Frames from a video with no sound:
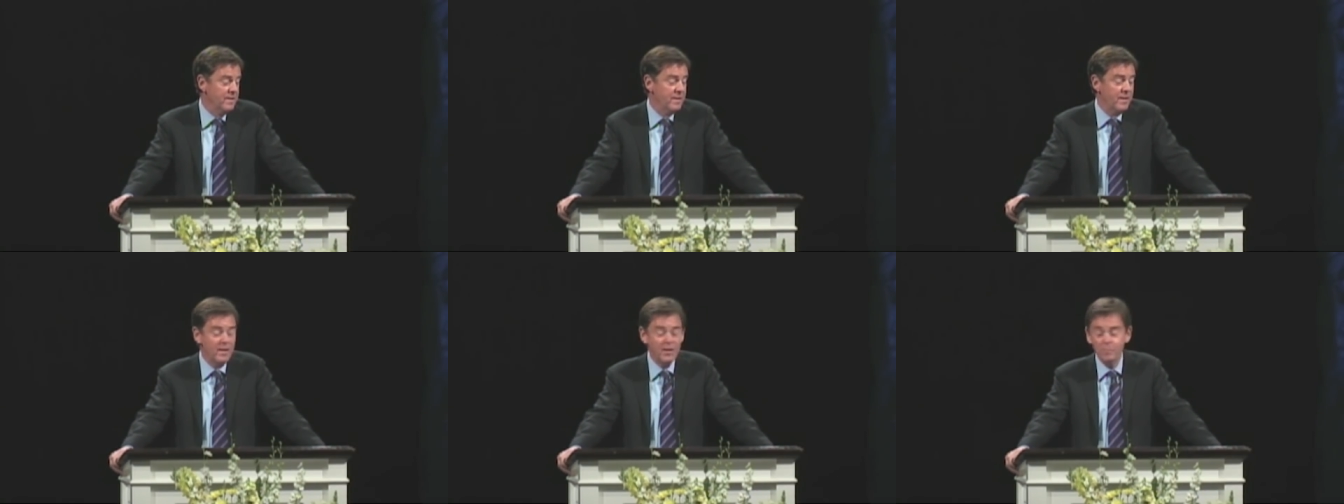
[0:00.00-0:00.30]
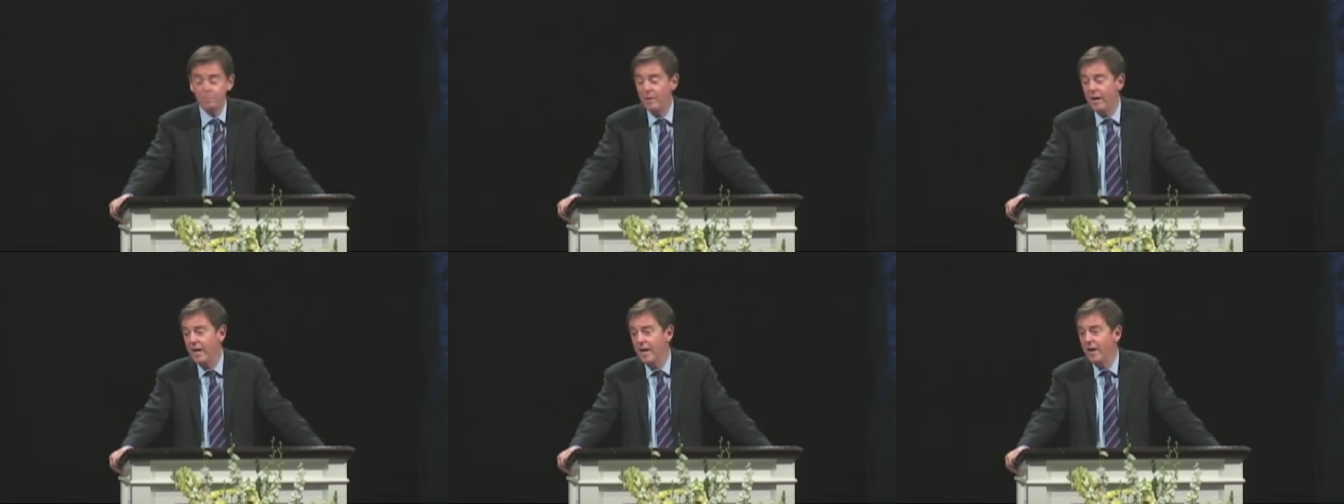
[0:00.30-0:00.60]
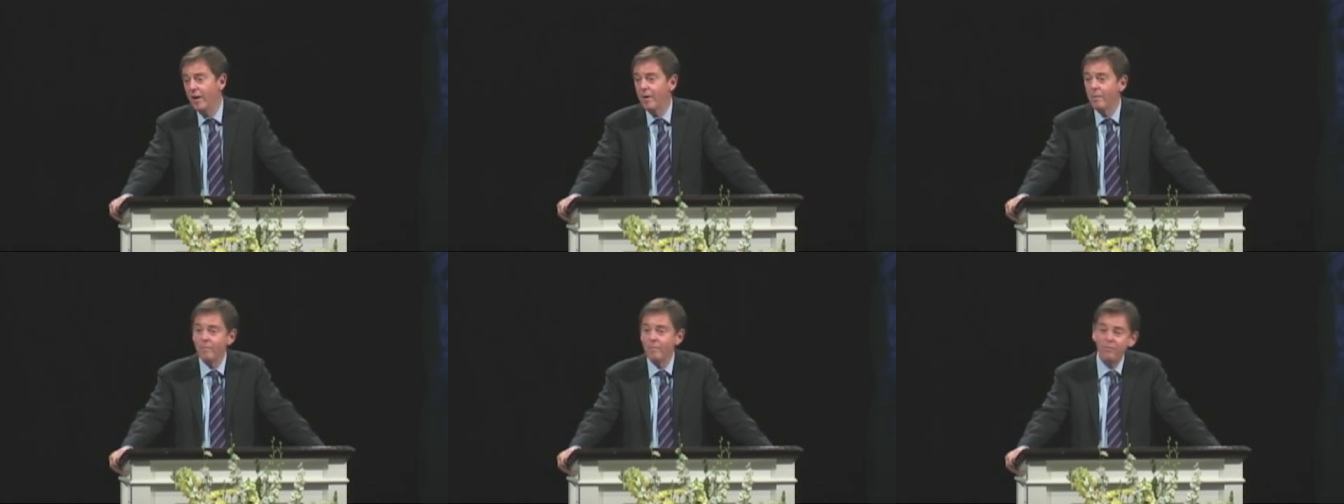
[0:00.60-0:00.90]
that is
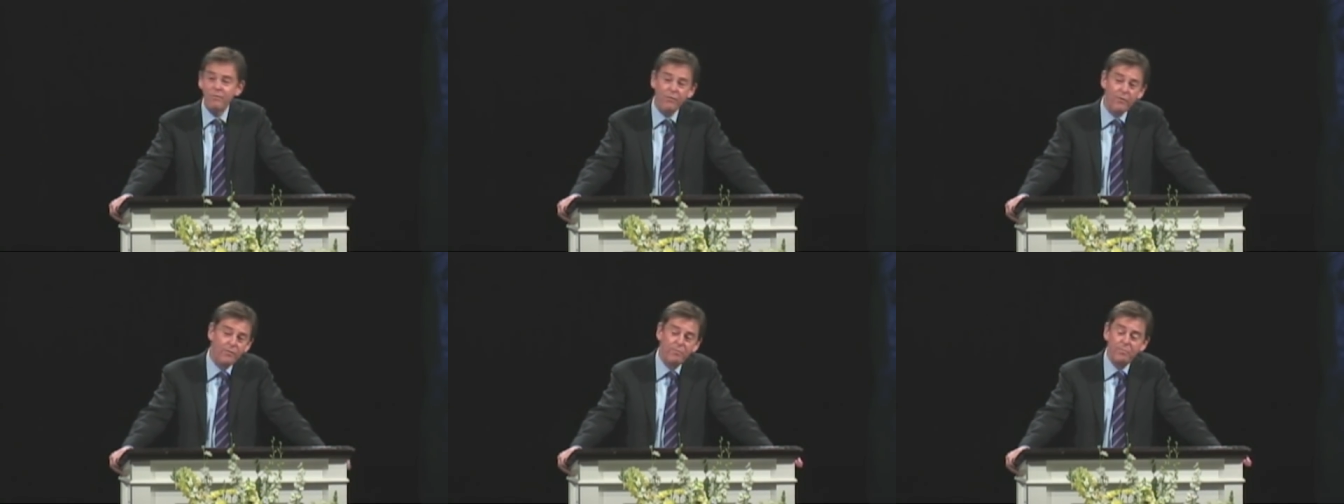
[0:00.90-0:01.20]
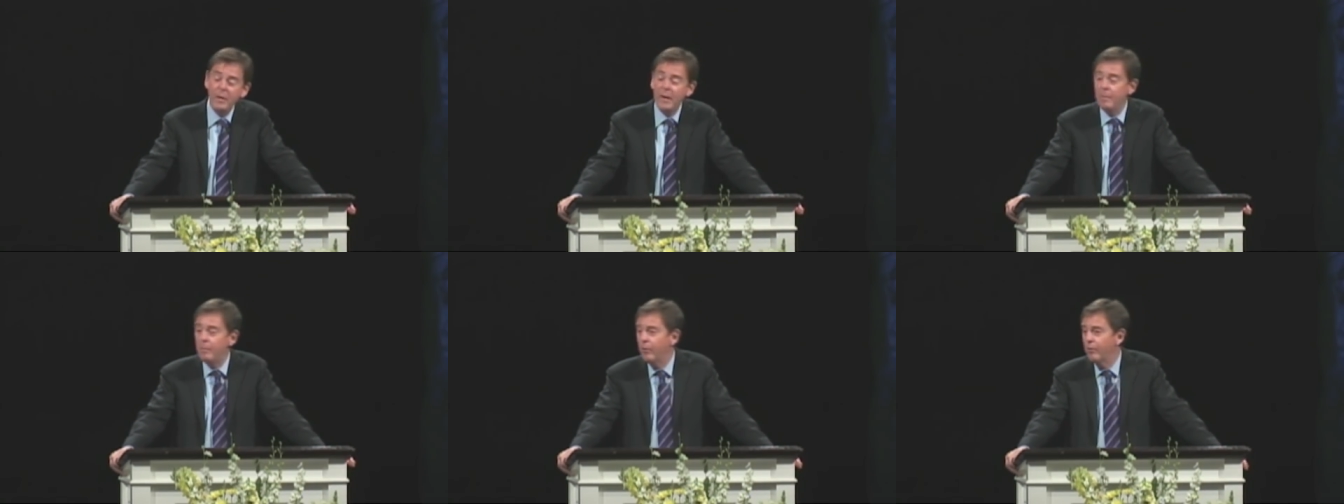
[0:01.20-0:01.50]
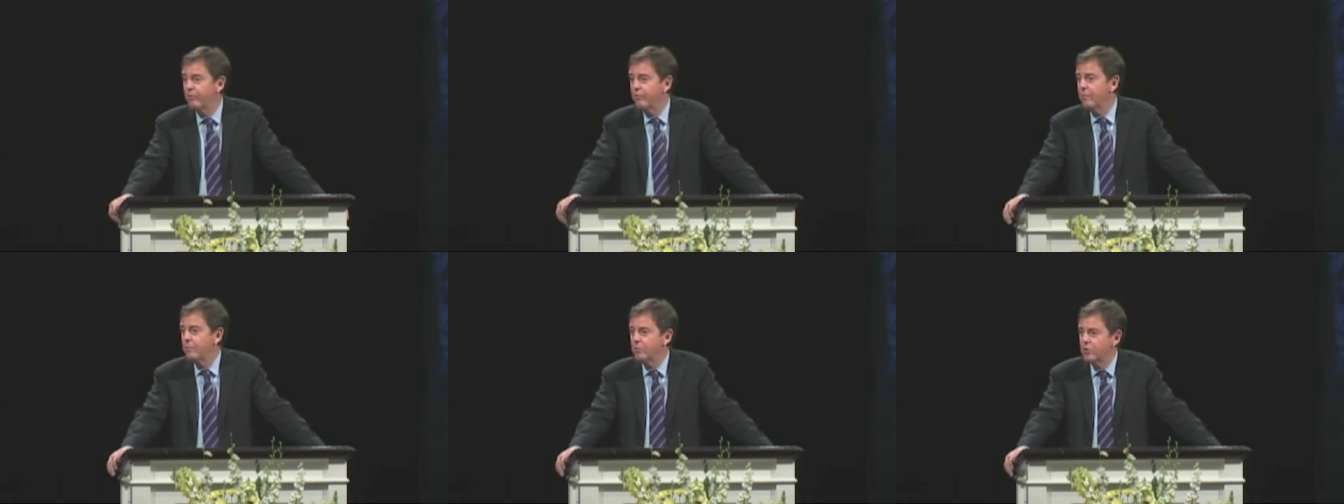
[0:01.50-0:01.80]
made up of
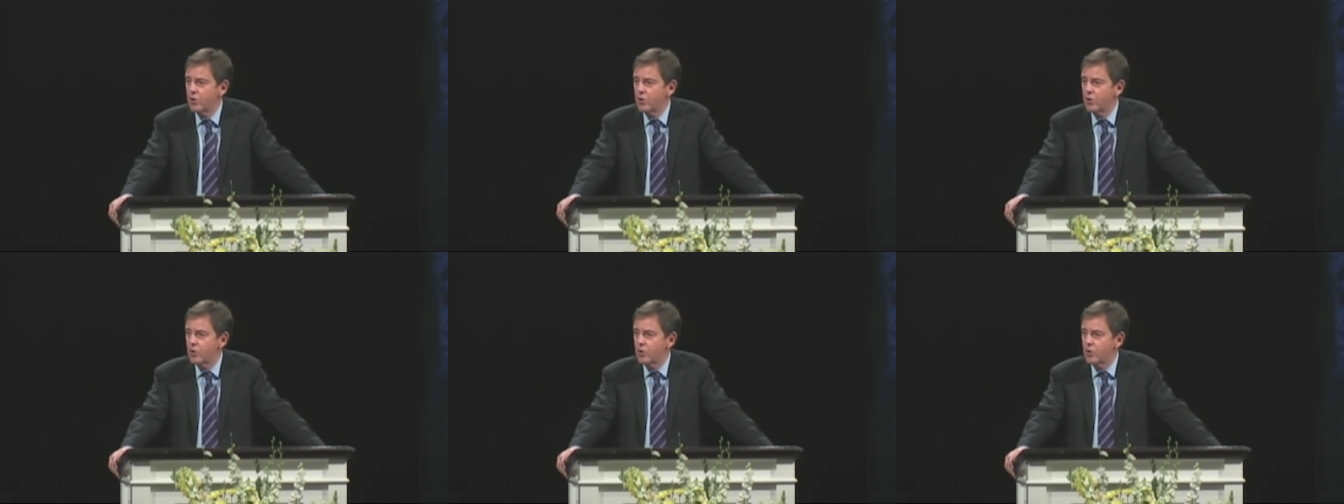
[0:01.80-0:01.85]
people from